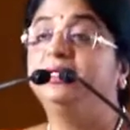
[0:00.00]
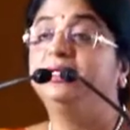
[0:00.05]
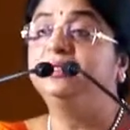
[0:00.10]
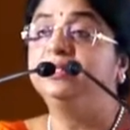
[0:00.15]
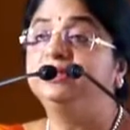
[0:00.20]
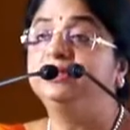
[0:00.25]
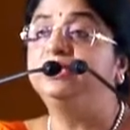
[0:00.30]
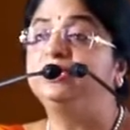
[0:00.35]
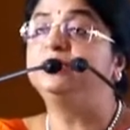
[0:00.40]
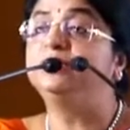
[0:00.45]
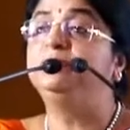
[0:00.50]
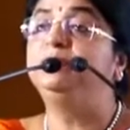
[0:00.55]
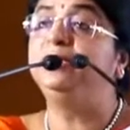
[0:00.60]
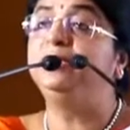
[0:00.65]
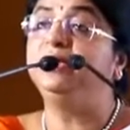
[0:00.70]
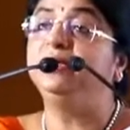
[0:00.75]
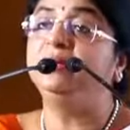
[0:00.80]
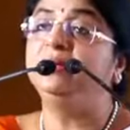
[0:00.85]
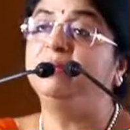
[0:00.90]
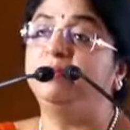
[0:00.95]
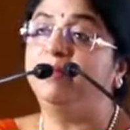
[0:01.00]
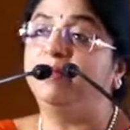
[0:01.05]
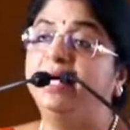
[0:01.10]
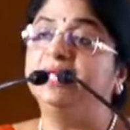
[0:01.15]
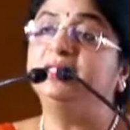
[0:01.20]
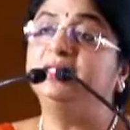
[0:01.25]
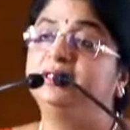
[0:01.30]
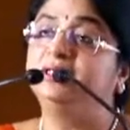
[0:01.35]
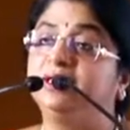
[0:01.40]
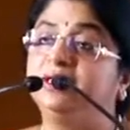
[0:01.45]
This has been
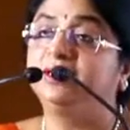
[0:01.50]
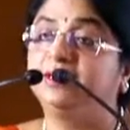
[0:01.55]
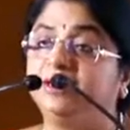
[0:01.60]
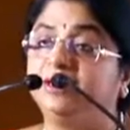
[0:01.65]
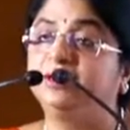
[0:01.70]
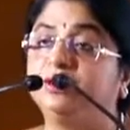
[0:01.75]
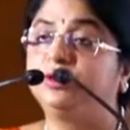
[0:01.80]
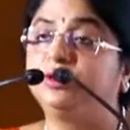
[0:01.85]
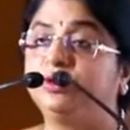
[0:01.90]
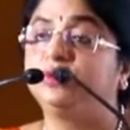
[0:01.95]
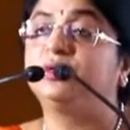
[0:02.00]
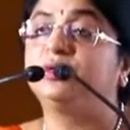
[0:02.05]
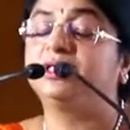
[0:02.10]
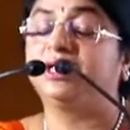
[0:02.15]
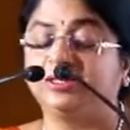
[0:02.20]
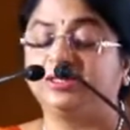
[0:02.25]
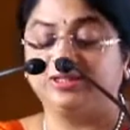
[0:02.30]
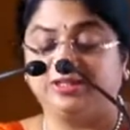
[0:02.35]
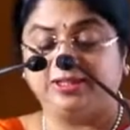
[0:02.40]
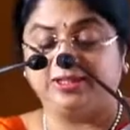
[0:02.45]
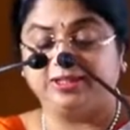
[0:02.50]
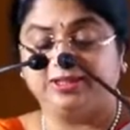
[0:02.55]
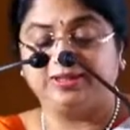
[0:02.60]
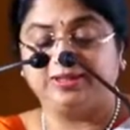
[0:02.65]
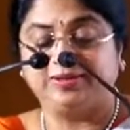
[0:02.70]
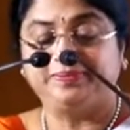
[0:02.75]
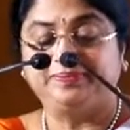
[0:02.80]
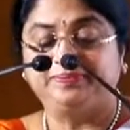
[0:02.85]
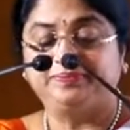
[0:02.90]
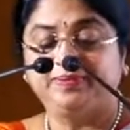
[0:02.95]
my secret to
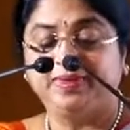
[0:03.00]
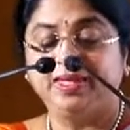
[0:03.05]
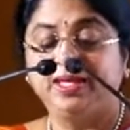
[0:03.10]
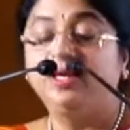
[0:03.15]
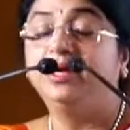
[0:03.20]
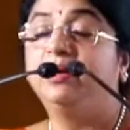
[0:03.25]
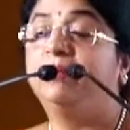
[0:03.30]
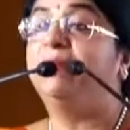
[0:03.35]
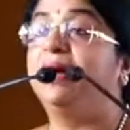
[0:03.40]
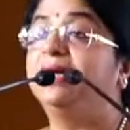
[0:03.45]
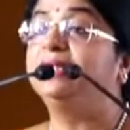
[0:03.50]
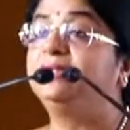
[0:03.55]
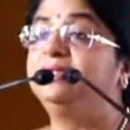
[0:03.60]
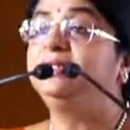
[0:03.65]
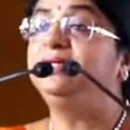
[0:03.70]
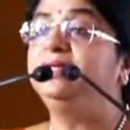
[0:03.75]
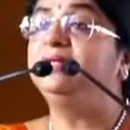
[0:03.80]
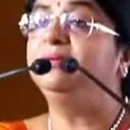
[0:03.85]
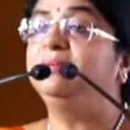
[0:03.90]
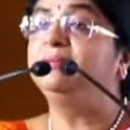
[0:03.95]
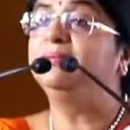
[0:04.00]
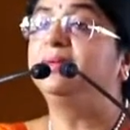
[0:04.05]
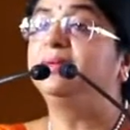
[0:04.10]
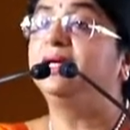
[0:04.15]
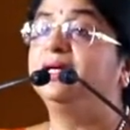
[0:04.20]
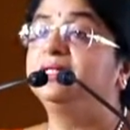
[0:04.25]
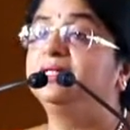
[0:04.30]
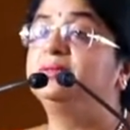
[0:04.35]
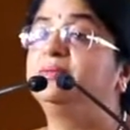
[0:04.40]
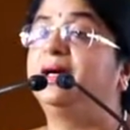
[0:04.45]
success. My team
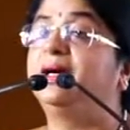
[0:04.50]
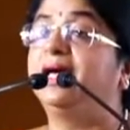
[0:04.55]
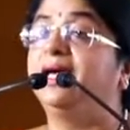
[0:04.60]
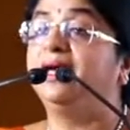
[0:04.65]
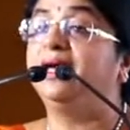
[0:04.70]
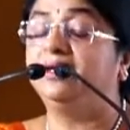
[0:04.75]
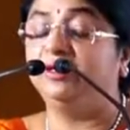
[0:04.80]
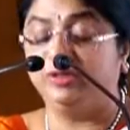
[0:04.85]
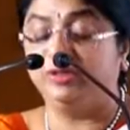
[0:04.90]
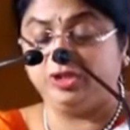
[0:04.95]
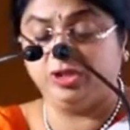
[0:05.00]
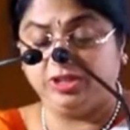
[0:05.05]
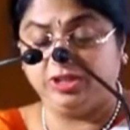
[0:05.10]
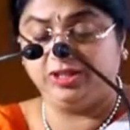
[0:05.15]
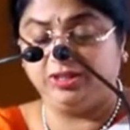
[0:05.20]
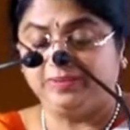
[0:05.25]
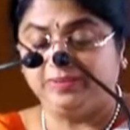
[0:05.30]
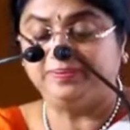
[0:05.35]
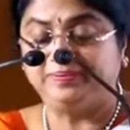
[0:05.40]
is my energy.